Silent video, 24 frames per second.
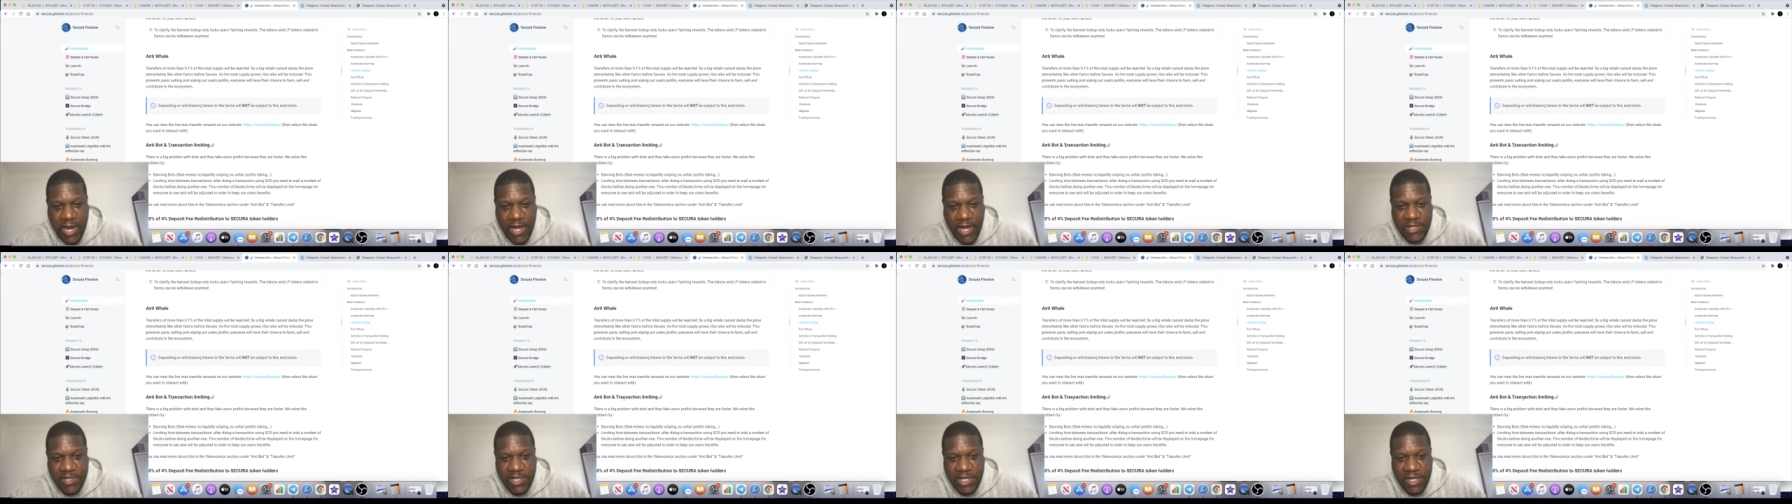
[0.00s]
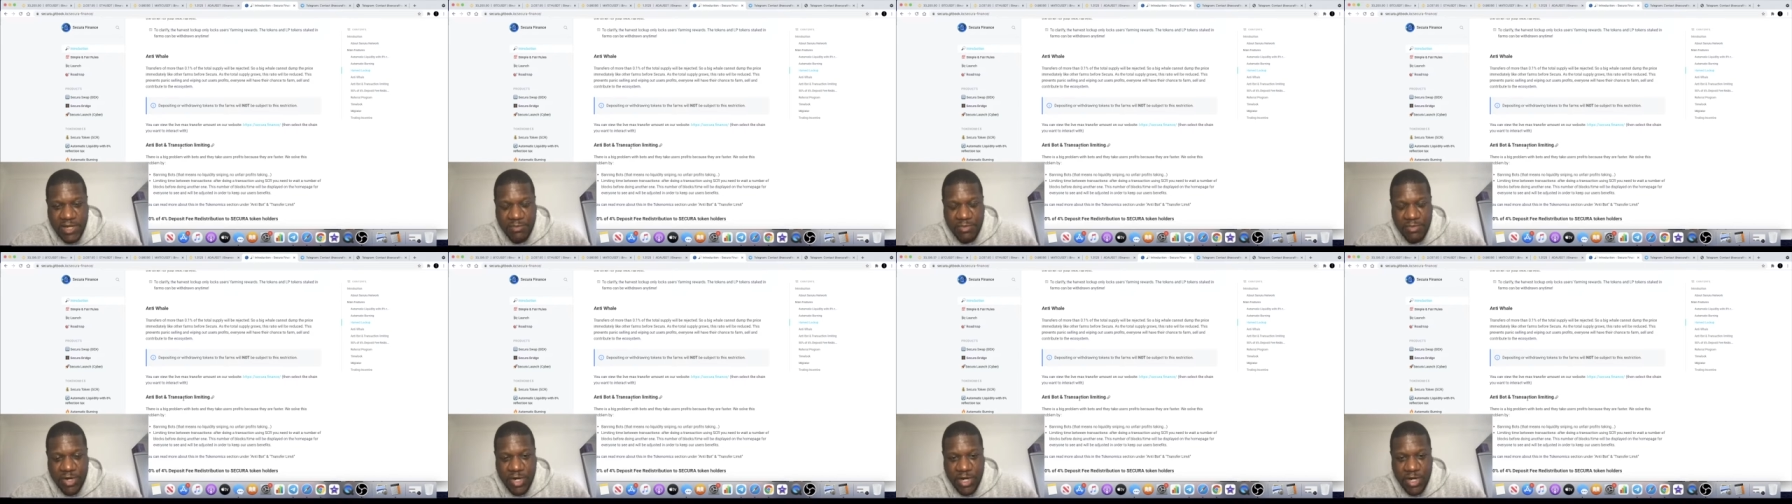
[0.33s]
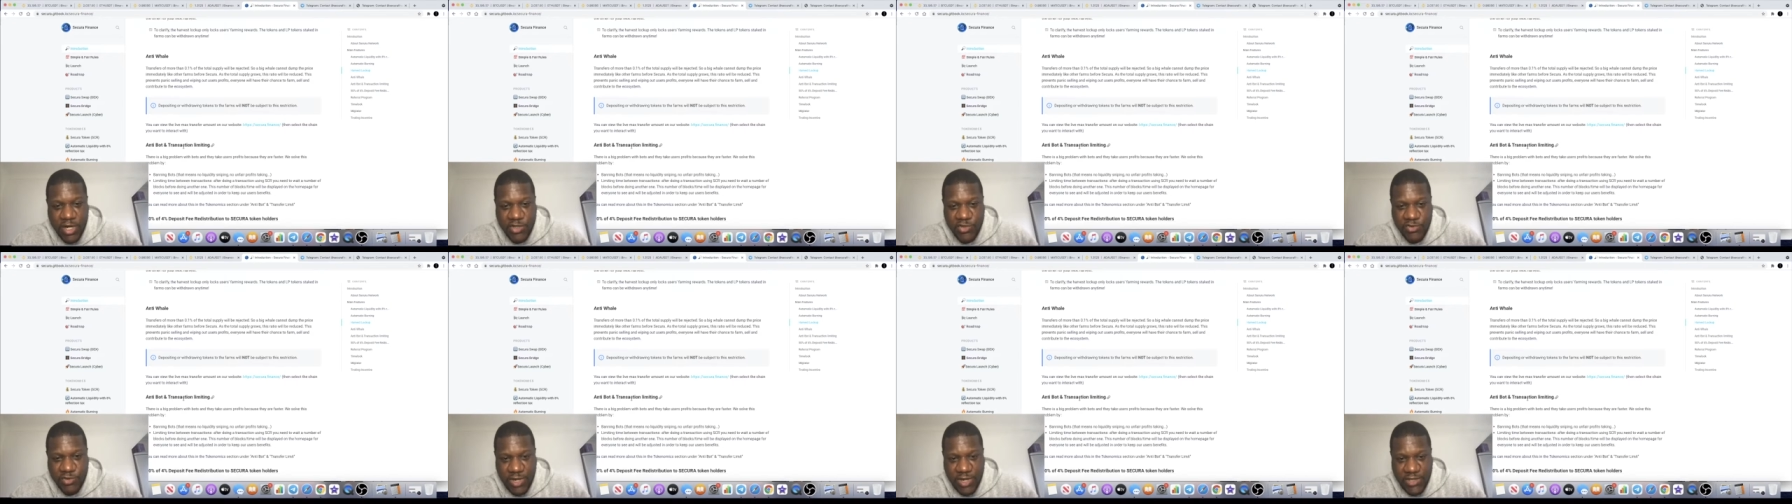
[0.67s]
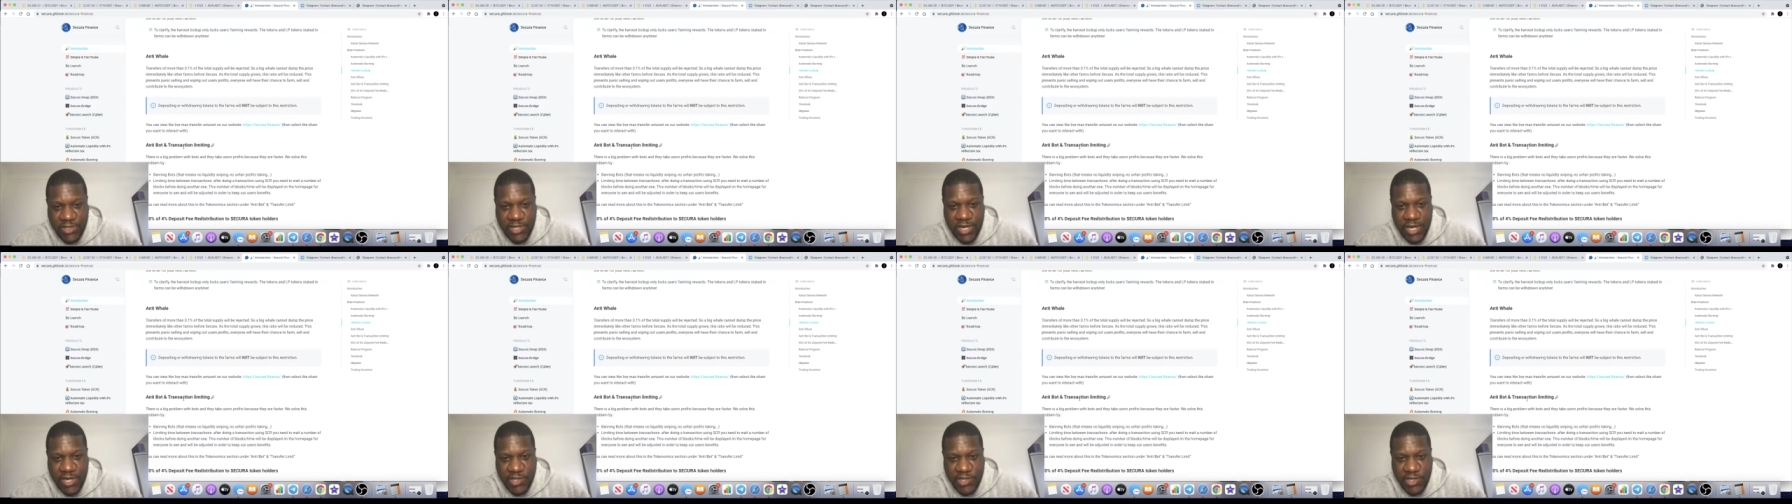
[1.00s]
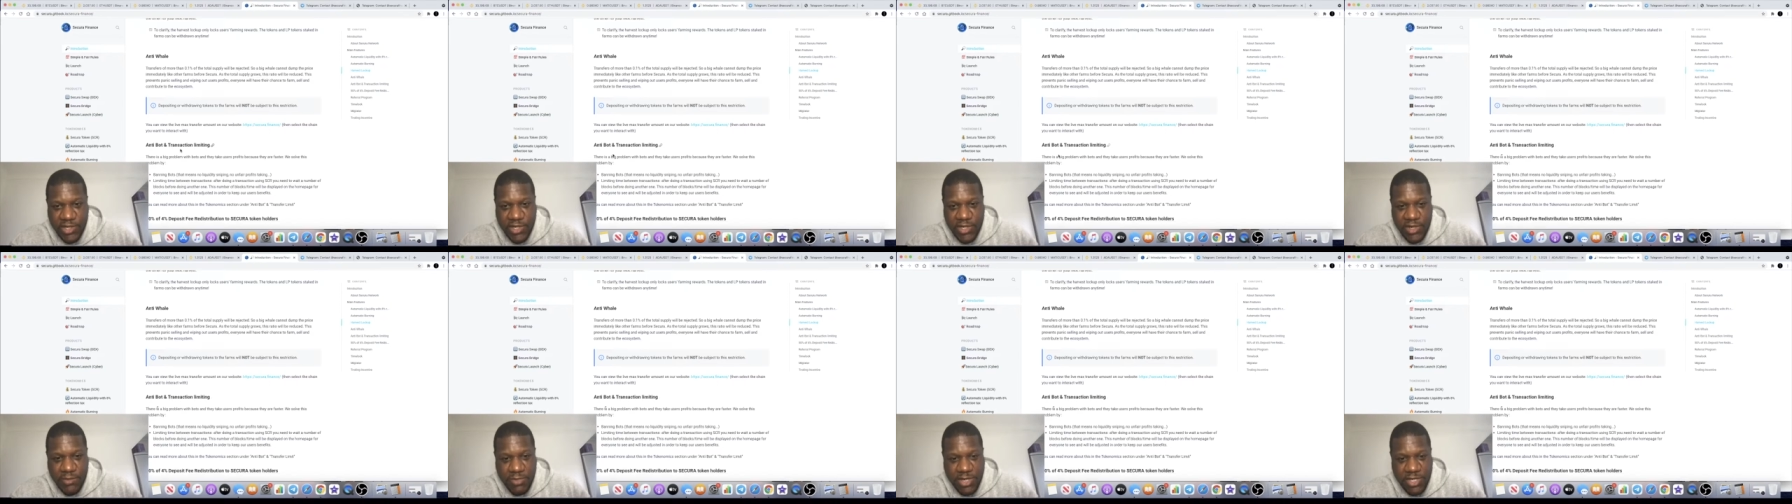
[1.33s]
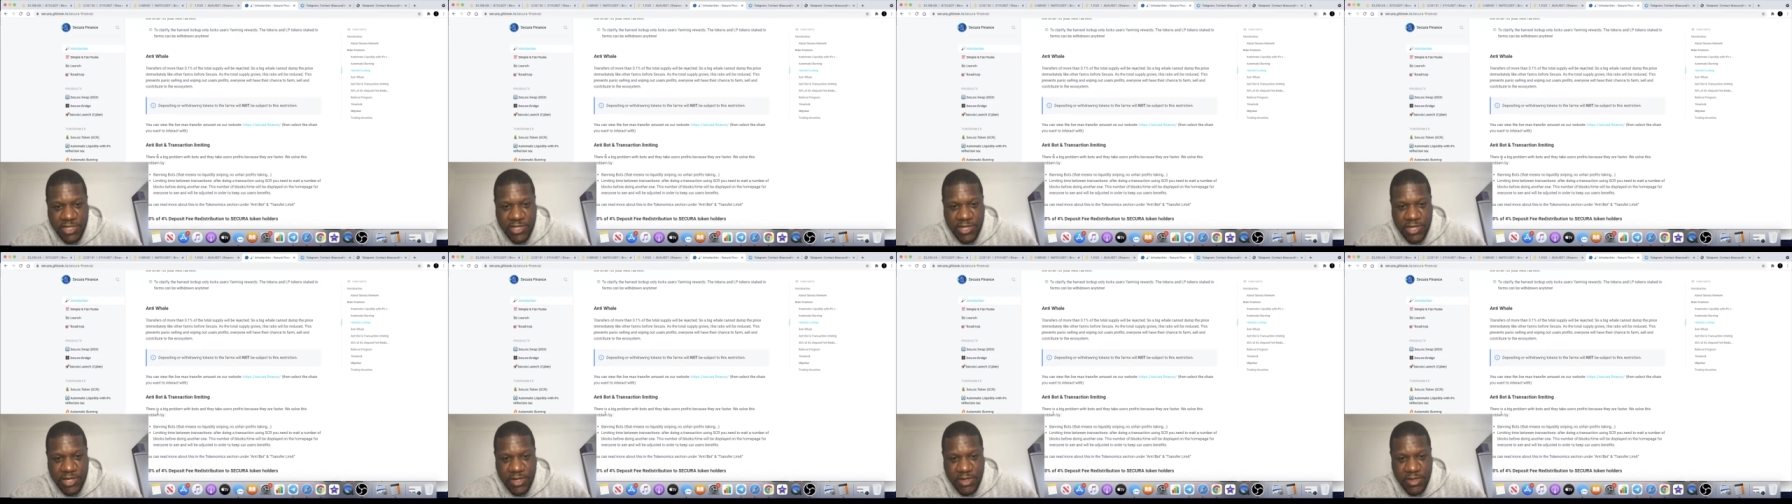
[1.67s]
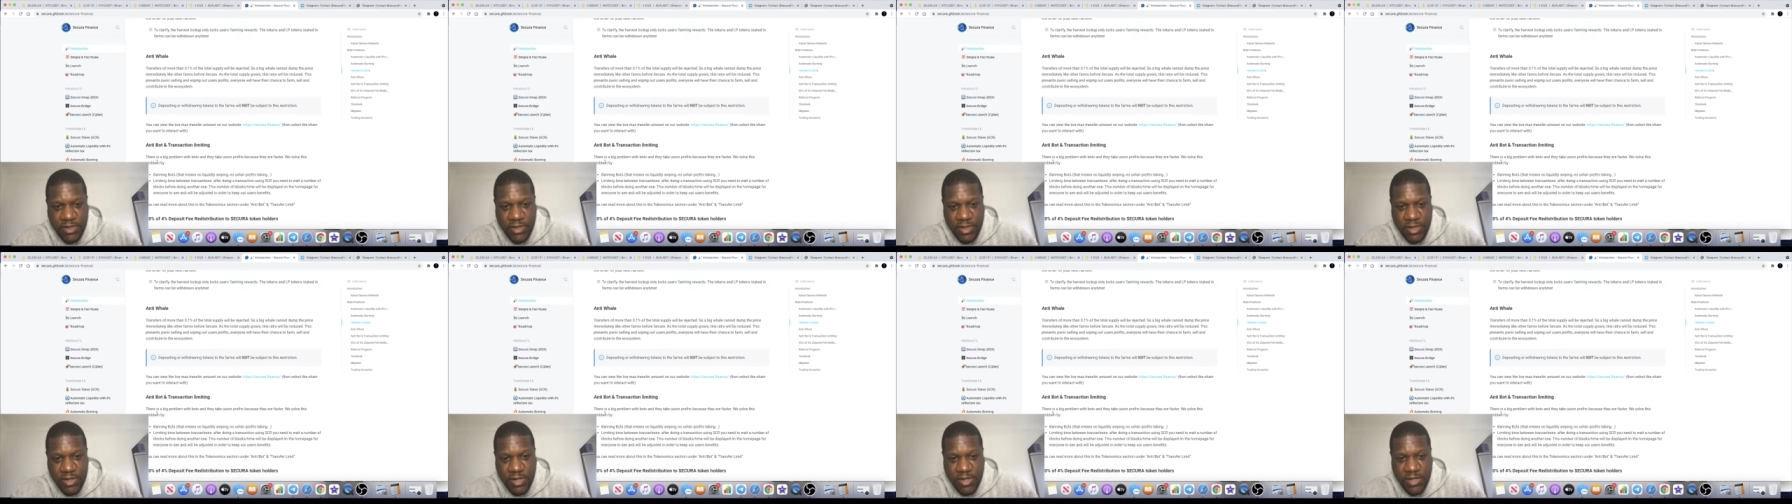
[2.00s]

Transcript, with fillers: anti-bot and transaction limiting.